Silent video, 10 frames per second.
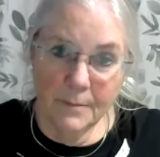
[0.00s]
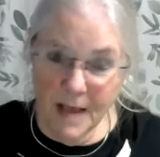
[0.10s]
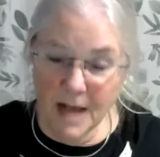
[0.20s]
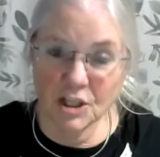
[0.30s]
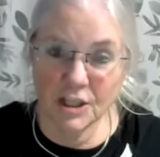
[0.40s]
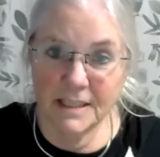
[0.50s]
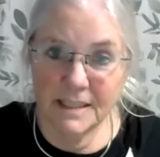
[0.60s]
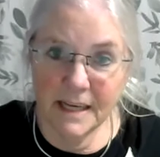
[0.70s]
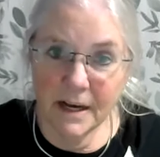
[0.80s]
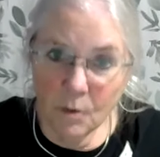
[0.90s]
actually
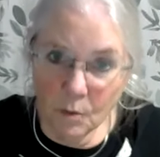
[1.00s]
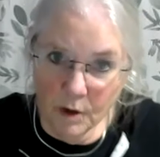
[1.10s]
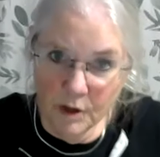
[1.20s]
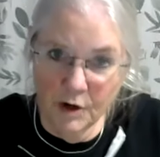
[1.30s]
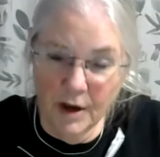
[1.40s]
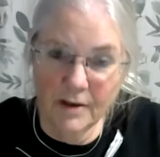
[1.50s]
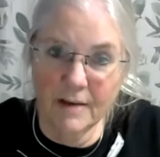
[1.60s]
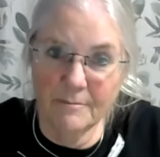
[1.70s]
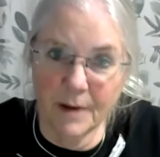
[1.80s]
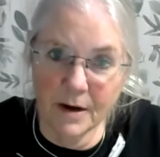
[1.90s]
sick, or you know how you
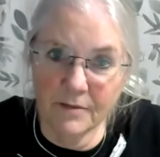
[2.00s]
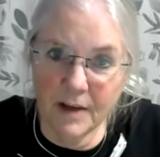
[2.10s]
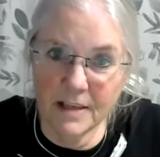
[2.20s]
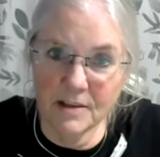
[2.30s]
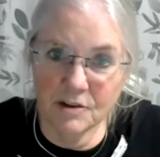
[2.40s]
have butterflies